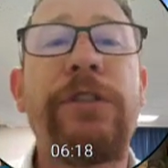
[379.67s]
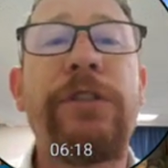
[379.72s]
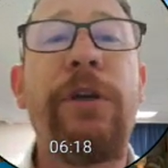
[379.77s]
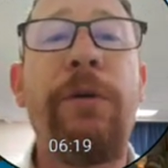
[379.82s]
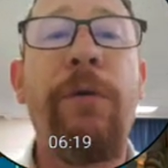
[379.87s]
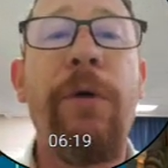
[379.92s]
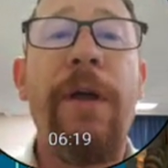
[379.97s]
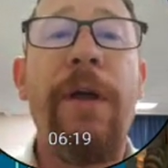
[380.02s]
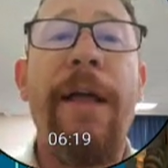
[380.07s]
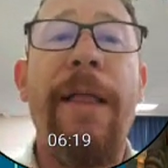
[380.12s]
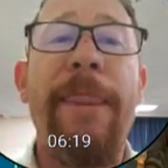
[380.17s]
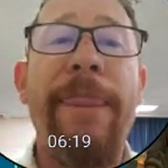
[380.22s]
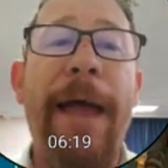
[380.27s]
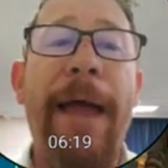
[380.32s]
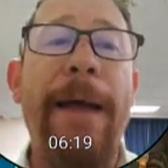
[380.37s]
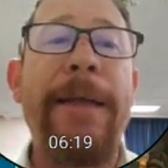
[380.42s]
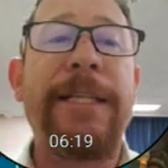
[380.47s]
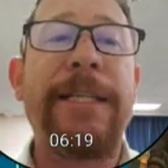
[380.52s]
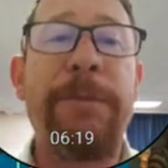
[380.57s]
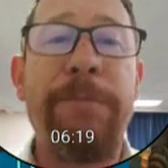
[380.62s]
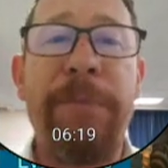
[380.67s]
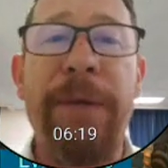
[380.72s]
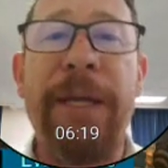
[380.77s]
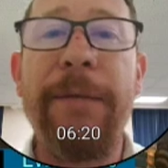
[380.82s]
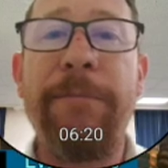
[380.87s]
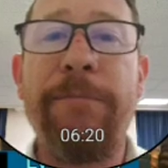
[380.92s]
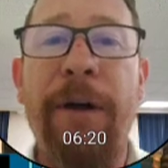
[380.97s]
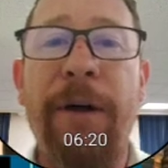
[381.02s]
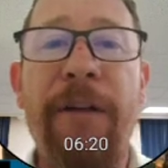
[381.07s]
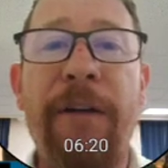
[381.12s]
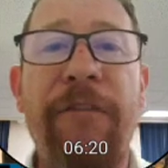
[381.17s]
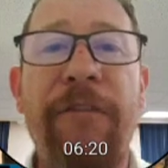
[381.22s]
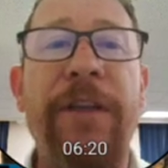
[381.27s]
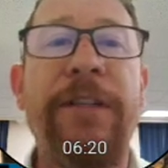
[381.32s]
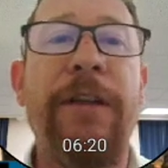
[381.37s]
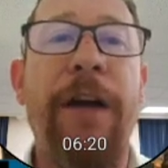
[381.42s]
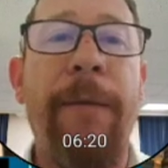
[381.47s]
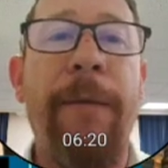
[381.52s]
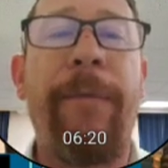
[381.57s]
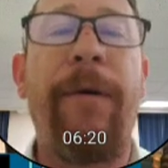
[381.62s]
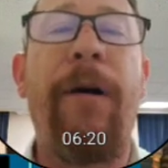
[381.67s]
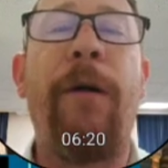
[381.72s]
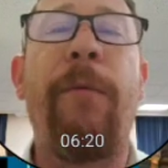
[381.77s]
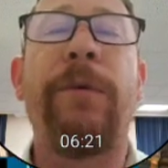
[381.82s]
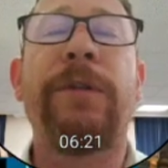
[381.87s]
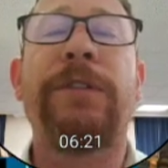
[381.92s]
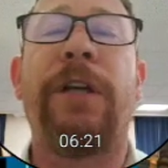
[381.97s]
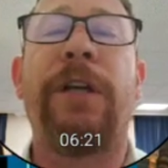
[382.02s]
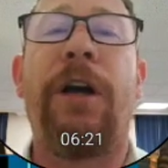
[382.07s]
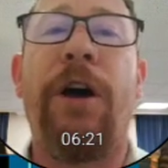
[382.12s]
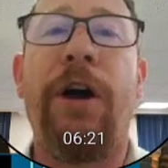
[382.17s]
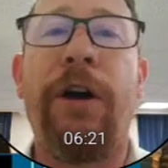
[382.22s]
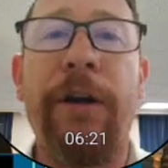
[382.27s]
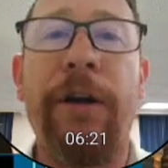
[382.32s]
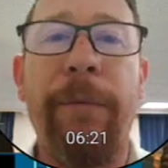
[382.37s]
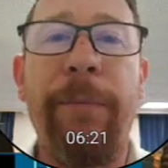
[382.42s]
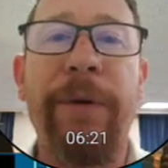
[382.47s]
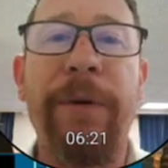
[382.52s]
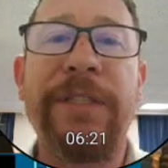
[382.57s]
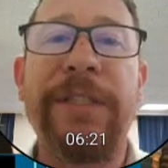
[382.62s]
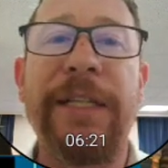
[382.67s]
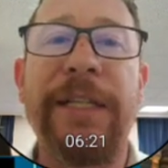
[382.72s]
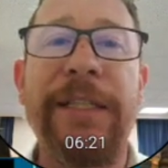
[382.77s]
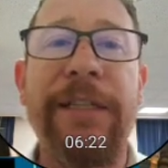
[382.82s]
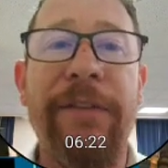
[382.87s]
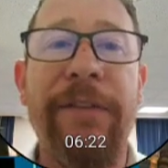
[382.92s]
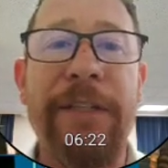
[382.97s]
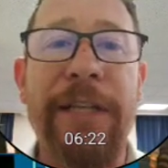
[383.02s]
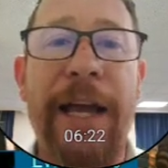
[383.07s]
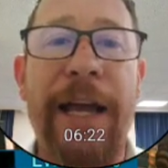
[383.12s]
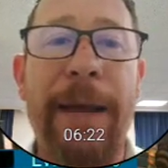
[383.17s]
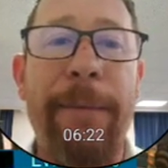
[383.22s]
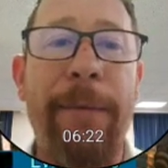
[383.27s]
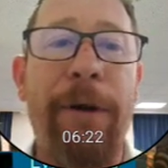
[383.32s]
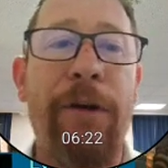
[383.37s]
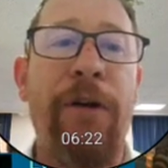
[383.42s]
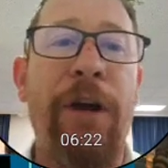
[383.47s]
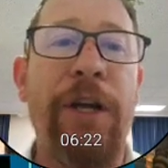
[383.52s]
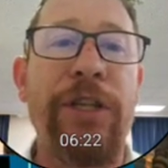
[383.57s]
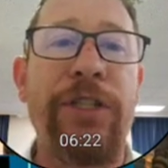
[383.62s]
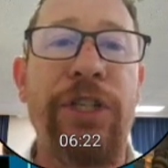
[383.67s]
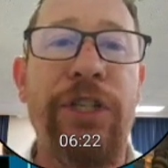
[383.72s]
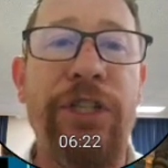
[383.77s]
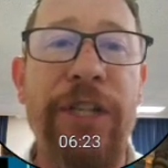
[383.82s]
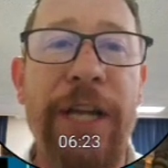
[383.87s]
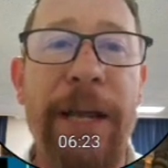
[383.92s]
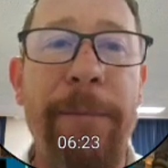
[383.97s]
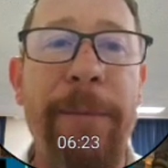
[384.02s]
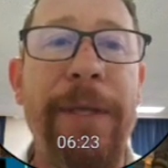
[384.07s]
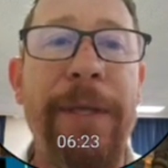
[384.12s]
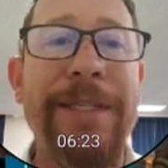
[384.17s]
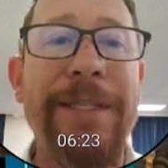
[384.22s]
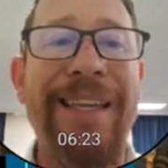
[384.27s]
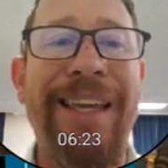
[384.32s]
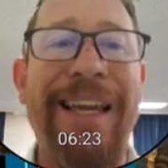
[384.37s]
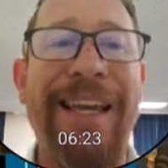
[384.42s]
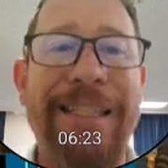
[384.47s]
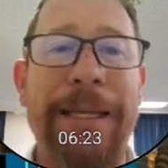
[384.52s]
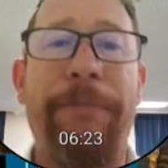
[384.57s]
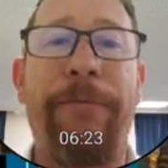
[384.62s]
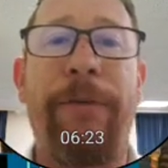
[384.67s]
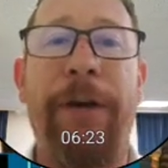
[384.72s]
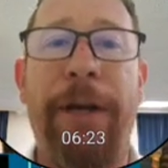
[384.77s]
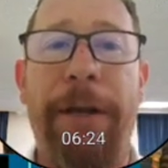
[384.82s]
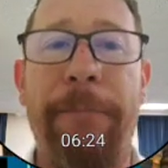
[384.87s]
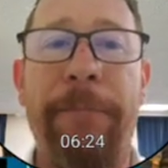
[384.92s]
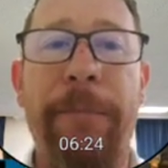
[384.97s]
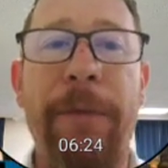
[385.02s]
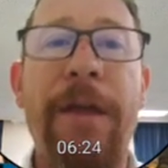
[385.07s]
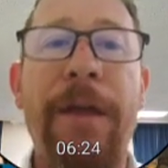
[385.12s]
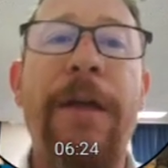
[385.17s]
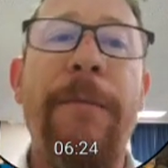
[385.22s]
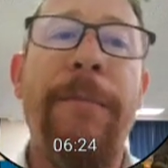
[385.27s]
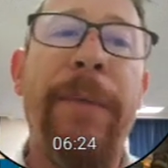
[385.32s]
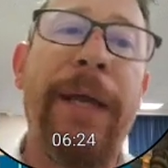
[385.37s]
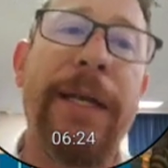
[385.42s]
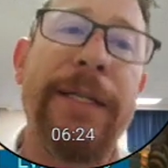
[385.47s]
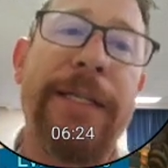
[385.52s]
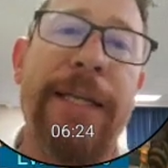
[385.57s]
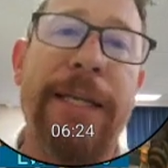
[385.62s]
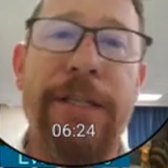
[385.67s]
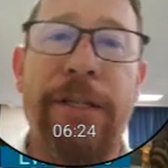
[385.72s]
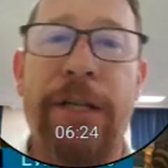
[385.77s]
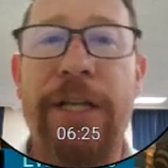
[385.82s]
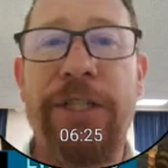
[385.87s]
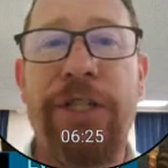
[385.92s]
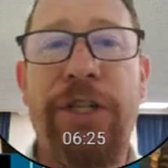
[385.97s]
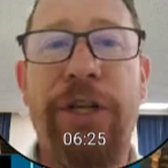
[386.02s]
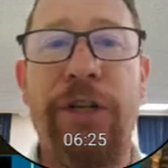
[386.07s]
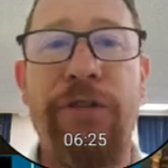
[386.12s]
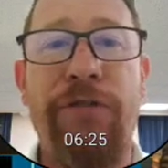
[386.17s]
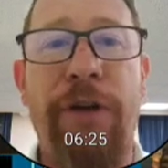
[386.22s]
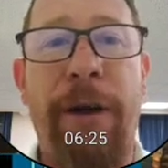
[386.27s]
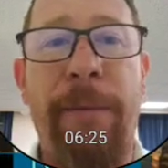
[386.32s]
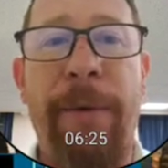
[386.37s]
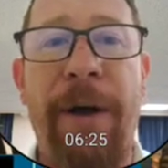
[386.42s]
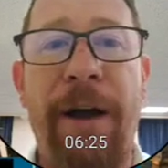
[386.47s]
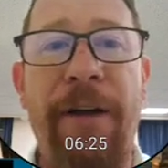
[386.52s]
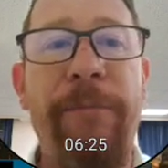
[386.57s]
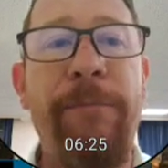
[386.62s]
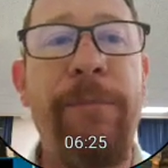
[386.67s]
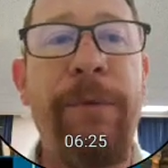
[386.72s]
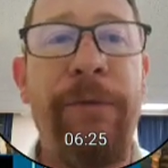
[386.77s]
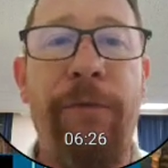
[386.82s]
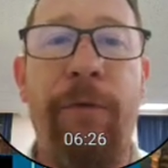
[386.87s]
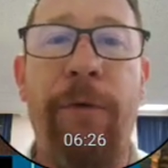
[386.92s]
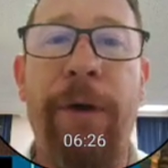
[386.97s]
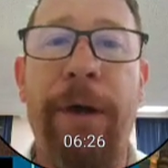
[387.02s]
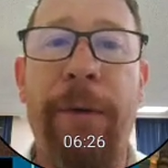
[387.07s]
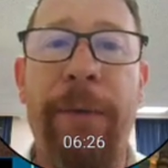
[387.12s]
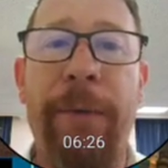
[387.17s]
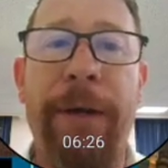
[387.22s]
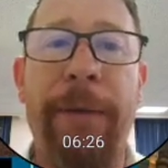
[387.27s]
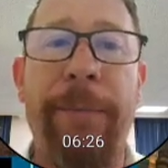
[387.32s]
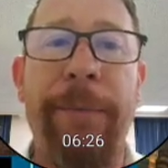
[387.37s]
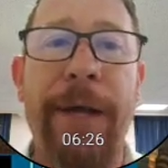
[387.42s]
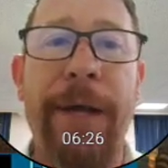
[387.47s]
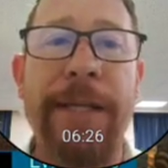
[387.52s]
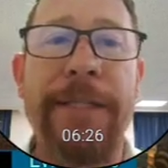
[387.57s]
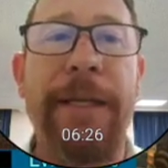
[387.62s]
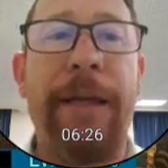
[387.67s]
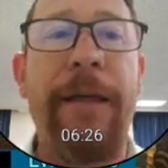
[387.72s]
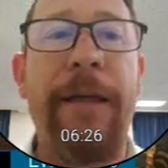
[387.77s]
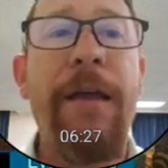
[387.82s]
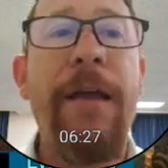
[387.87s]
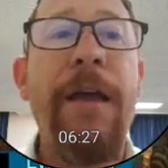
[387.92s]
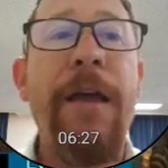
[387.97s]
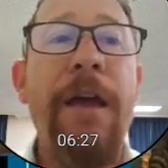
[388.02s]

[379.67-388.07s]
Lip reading: So that speed buff is up almost 100% of the time across your champions, except for him, because his is actually going to drop off before he reapplies it.